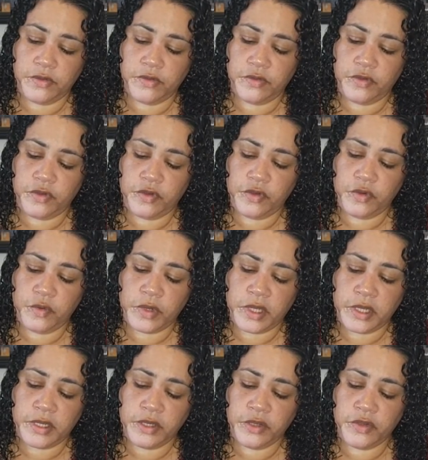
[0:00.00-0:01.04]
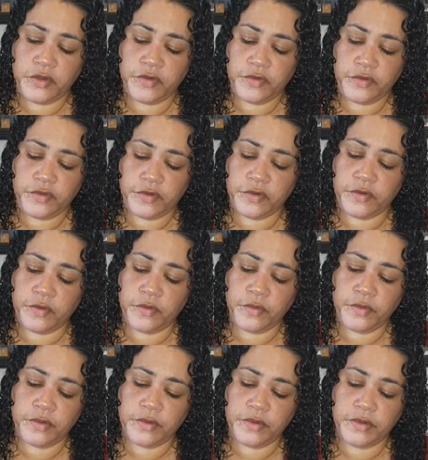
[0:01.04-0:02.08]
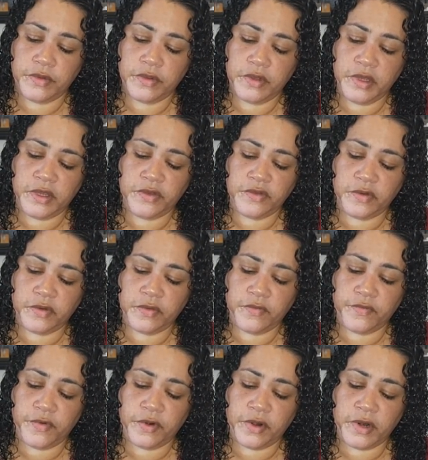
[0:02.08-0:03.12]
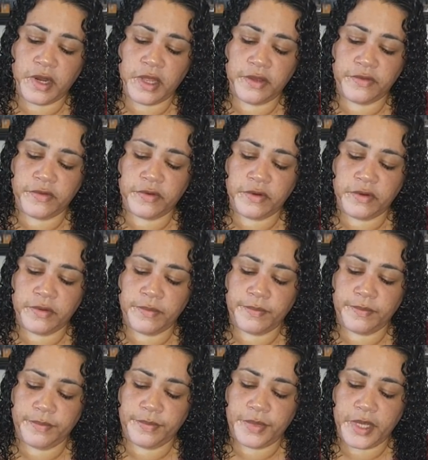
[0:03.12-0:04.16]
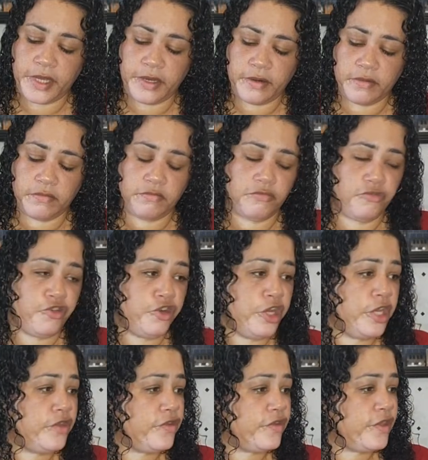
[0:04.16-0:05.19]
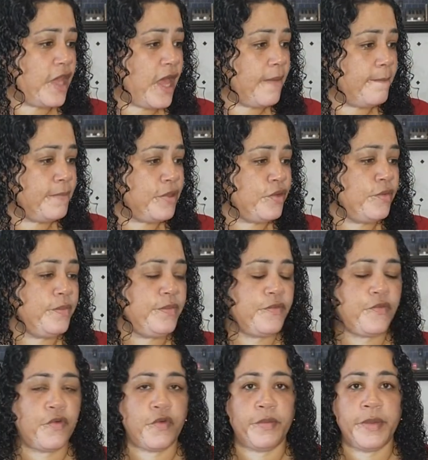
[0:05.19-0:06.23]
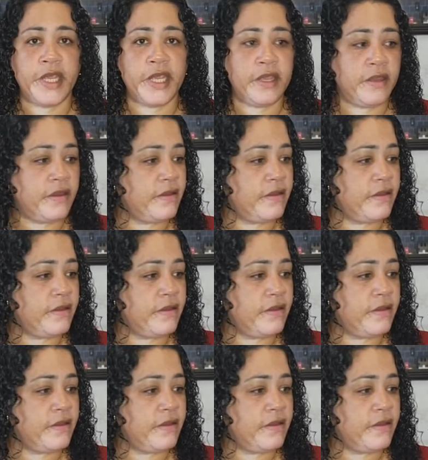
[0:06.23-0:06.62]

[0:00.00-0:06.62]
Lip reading: too used to a certain fertilizer, but she has not bloomed for me.